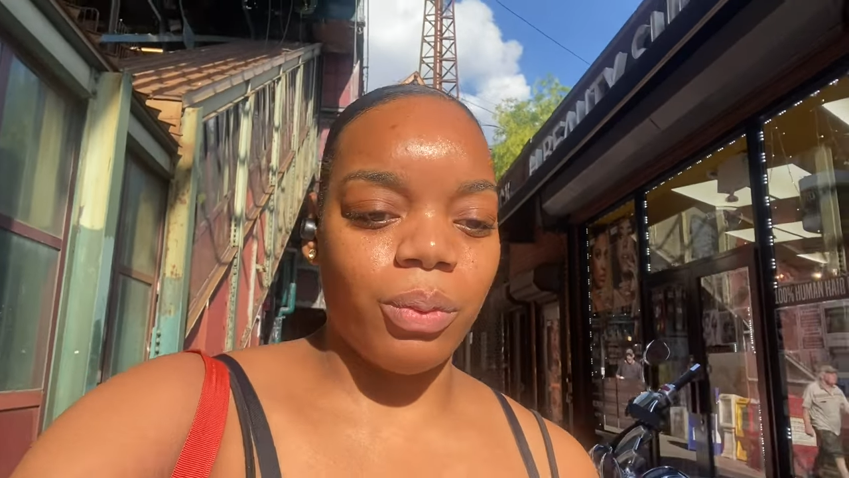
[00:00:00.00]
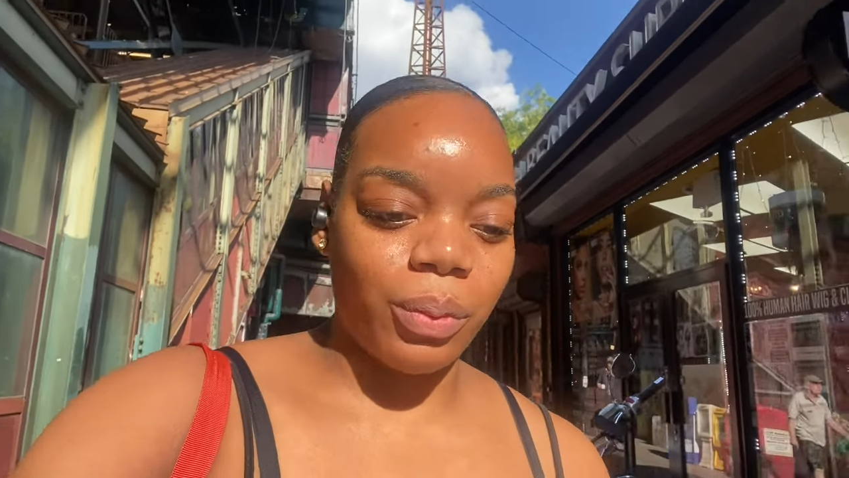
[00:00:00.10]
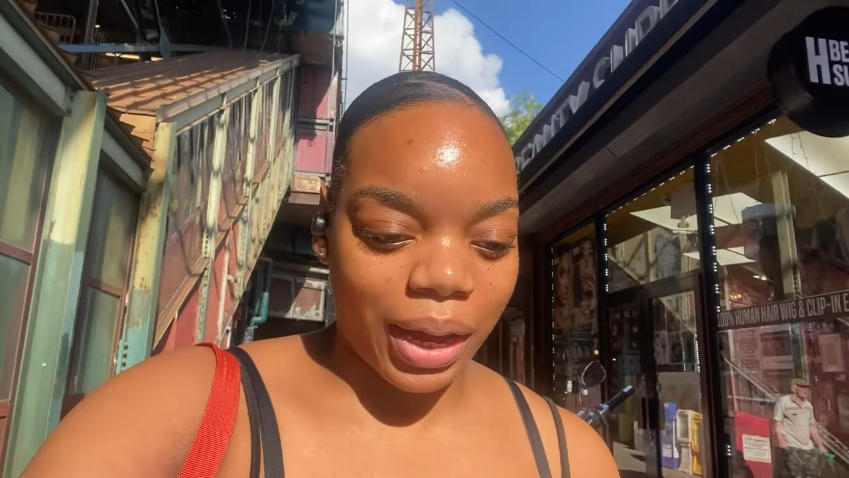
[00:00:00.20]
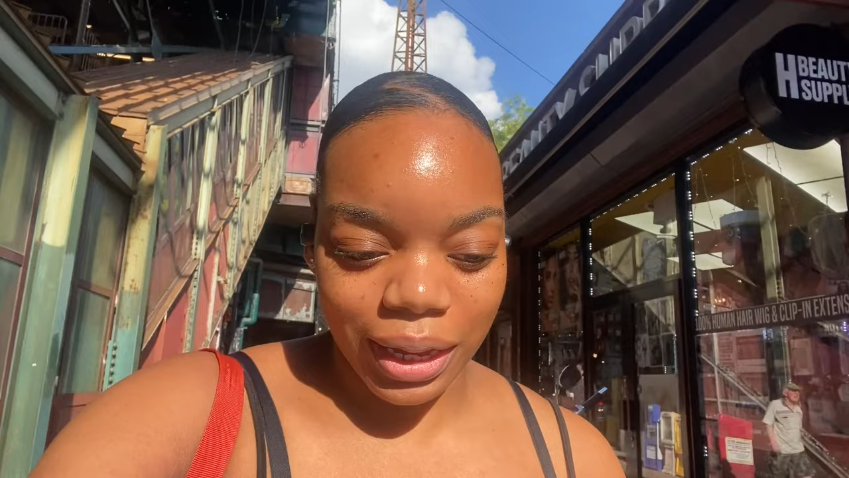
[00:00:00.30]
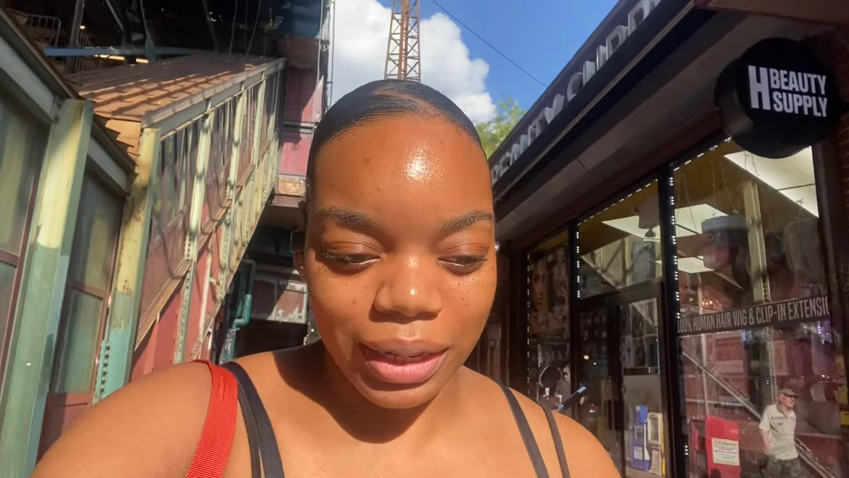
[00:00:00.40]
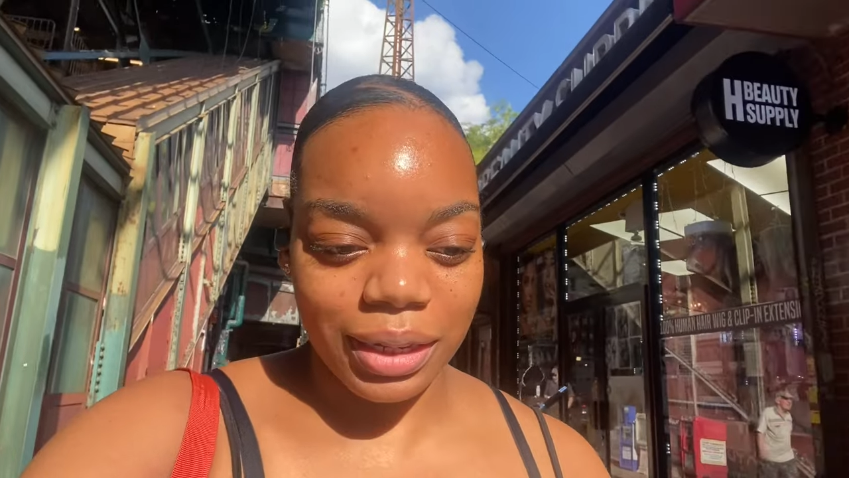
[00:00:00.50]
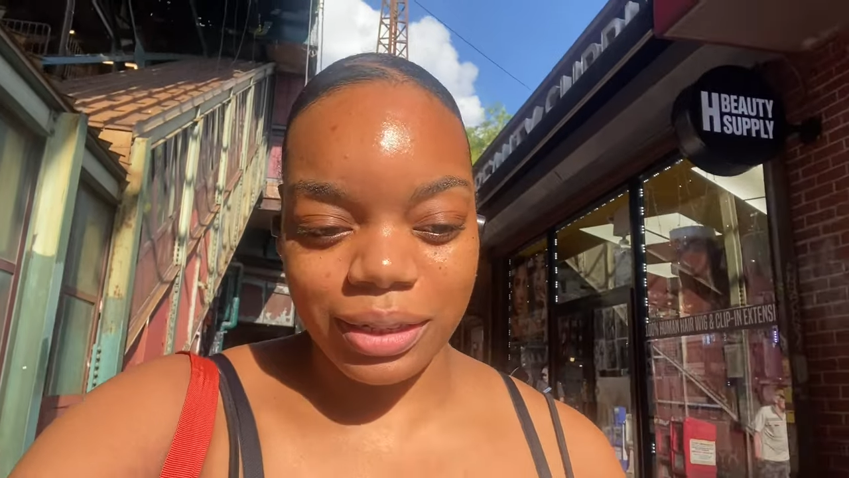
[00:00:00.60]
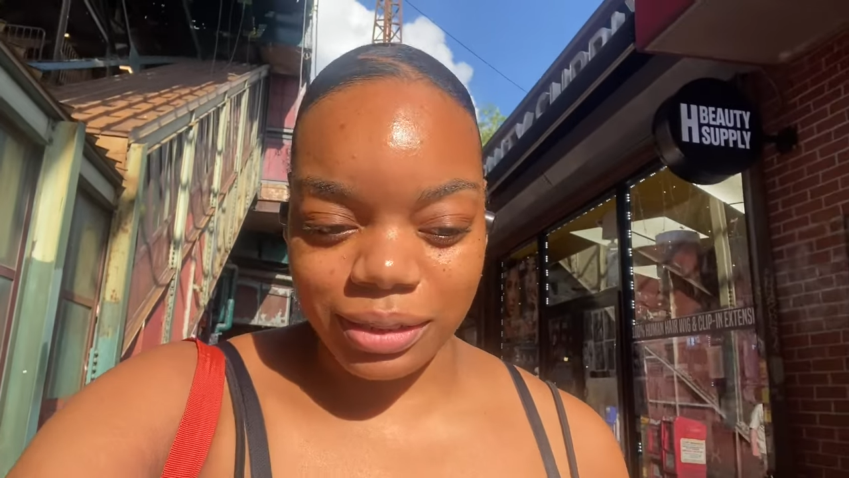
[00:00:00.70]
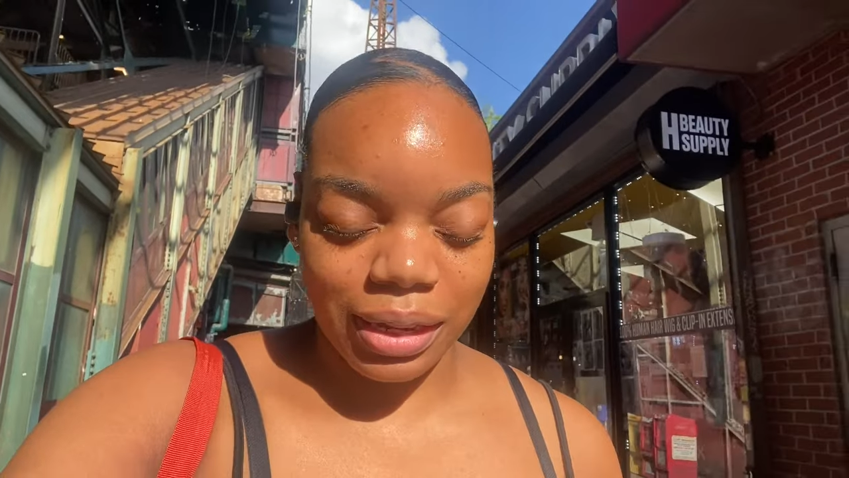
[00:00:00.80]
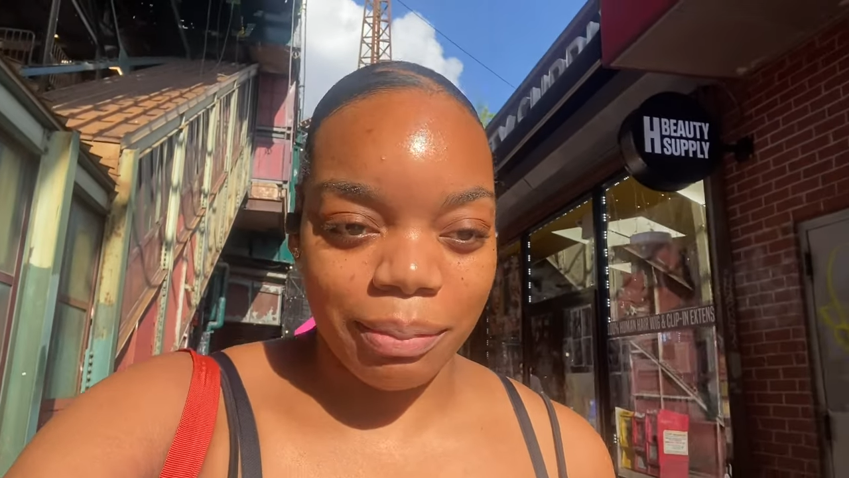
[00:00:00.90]
Why
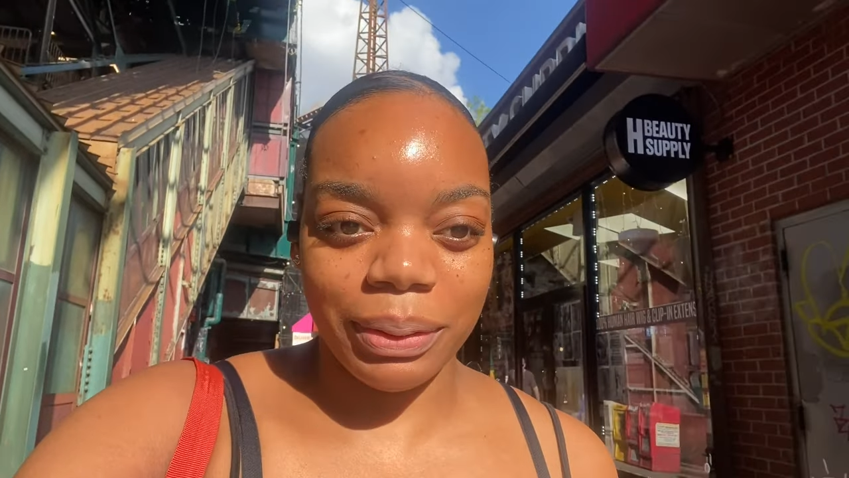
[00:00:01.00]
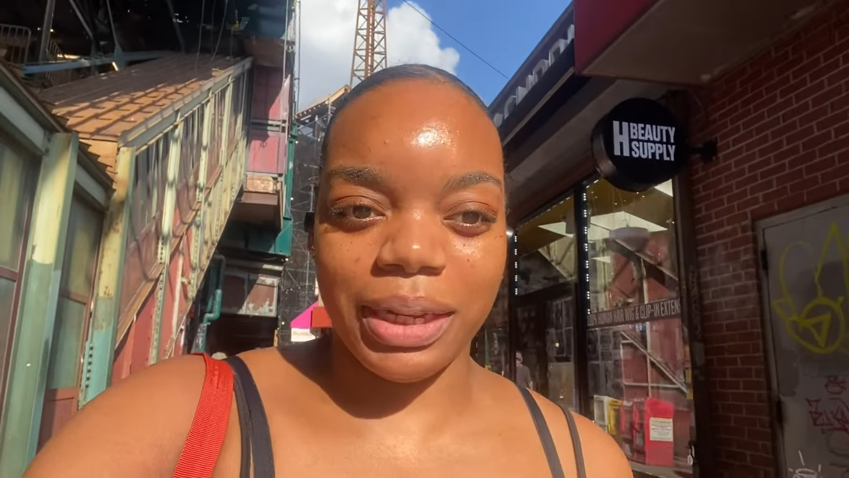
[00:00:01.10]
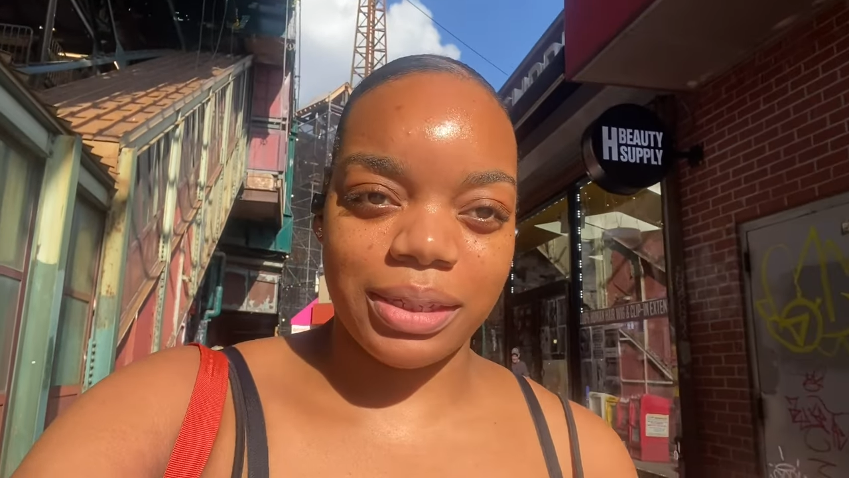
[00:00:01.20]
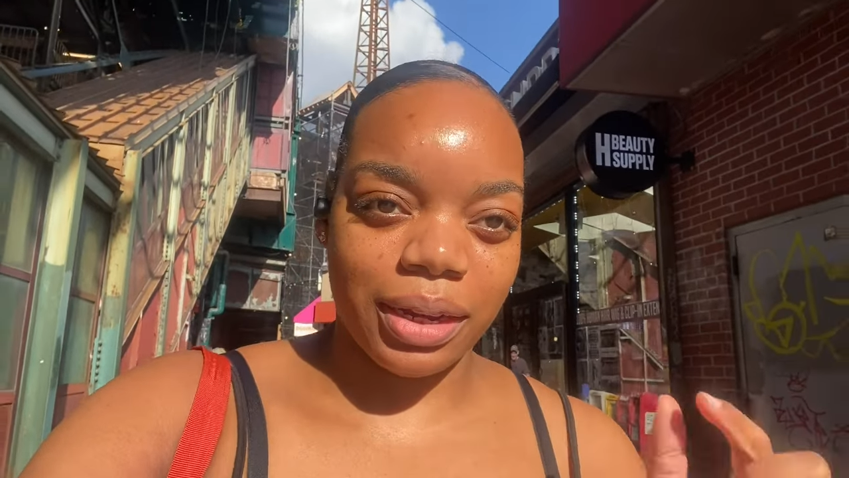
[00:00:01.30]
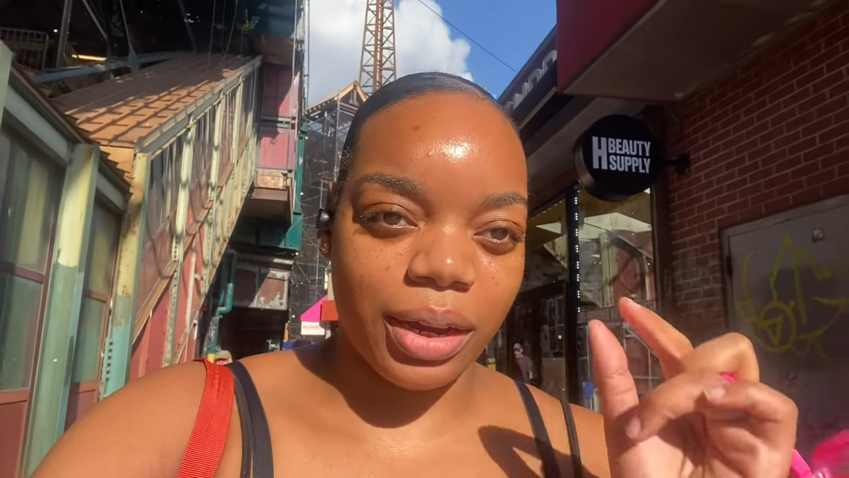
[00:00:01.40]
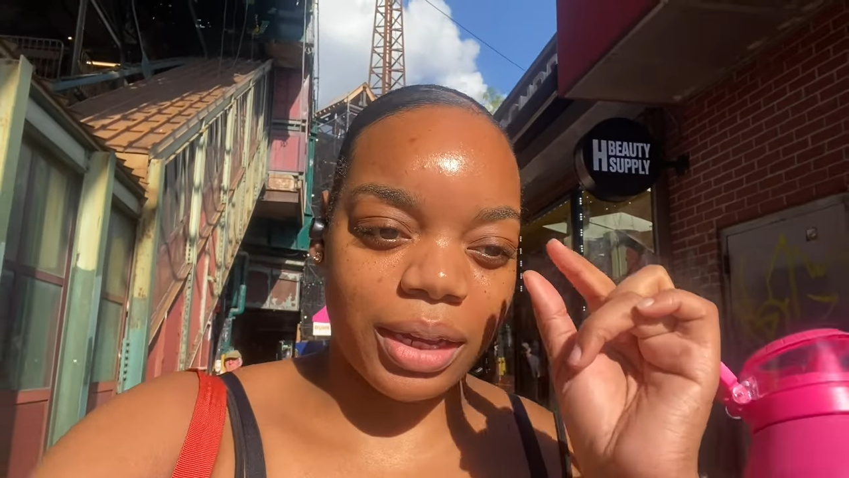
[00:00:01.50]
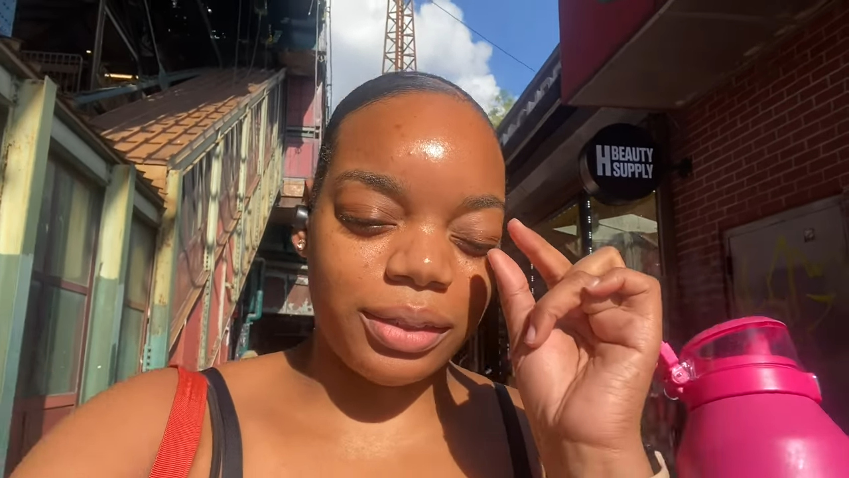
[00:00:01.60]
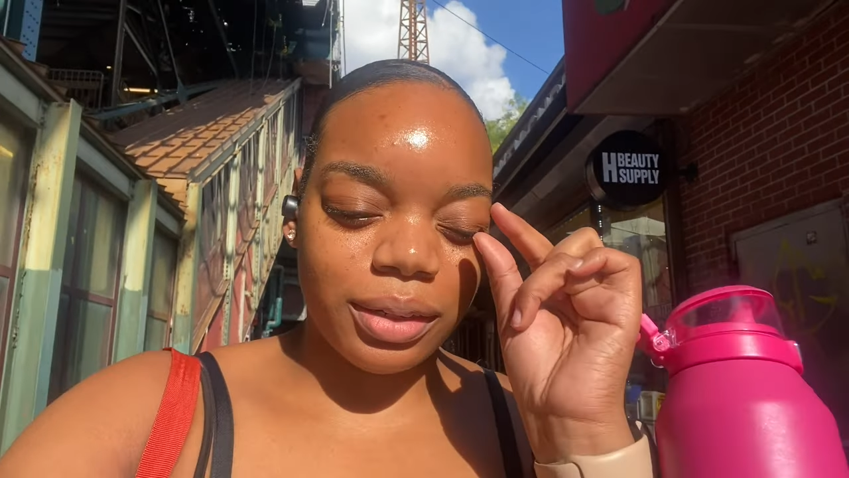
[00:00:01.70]
is it blazing hot?